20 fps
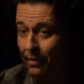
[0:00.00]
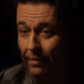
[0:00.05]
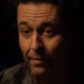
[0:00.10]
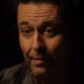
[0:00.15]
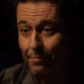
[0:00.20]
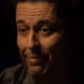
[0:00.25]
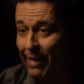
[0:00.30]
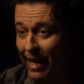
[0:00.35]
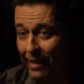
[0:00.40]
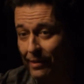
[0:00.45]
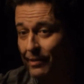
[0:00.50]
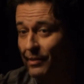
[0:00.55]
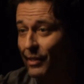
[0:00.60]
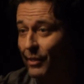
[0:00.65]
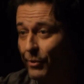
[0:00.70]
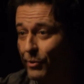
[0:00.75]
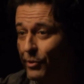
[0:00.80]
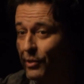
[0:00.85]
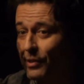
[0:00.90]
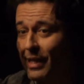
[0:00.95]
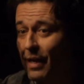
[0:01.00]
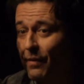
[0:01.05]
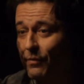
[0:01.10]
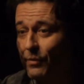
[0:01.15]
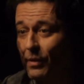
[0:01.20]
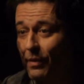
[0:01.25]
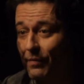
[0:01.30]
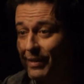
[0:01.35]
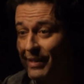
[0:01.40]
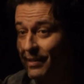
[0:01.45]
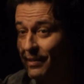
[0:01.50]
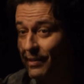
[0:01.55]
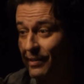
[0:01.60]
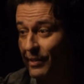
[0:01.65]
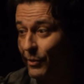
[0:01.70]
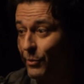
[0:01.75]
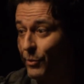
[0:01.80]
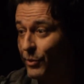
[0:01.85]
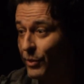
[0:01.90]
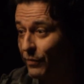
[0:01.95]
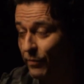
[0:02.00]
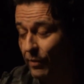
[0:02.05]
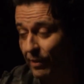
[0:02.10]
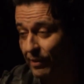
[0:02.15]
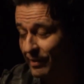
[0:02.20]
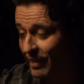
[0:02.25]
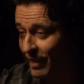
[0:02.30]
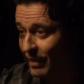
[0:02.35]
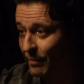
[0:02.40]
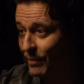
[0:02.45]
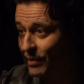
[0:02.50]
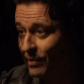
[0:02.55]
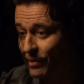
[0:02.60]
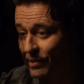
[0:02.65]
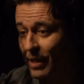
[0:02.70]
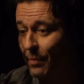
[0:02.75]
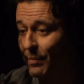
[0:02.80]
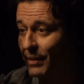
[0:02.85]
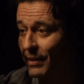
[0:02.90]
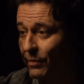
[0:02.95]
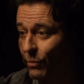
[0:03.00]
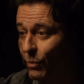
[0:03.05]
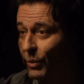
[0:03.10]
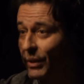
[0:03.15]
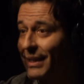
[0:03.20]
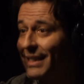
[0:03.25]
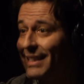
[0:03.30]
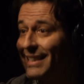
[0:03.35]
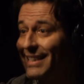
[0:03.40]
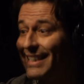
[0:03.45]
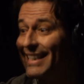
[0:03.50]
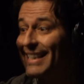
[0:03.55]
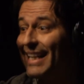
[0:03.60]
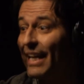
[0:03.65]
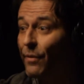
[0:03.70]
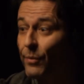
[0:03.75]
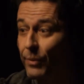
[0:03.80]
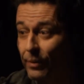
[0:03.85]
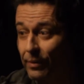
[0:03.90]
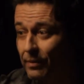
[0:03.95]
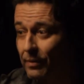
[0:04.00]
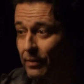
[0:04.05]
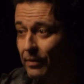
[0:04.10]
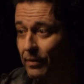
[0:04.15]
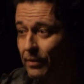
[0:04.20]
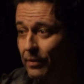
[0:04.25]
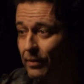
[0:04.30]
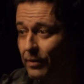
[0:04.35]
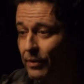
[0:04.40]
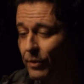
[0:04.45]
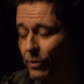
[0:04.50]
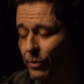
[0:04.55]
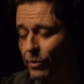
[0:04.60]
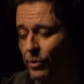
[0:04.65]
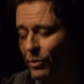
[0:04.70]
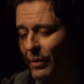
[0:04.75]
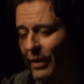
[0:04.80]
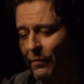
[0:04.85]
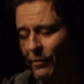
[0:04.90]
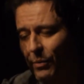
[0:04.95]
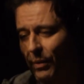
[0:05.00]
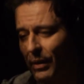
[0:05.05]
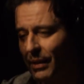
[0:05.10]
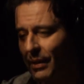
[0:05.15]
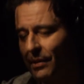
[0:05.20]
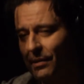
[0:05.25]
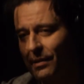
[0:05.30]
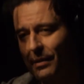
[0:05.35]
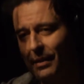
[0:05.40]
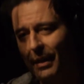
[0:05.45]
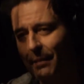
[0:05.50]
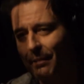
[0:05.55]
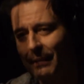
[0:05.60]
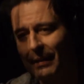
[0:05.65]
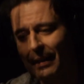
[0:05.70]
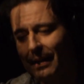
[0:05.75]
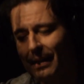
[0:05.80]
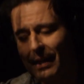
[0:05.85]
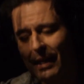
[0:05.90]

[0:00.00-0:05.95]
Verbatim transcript: balance, energy, laughter, love is a synergy of all these elements coming and working together you know so everyone it's um,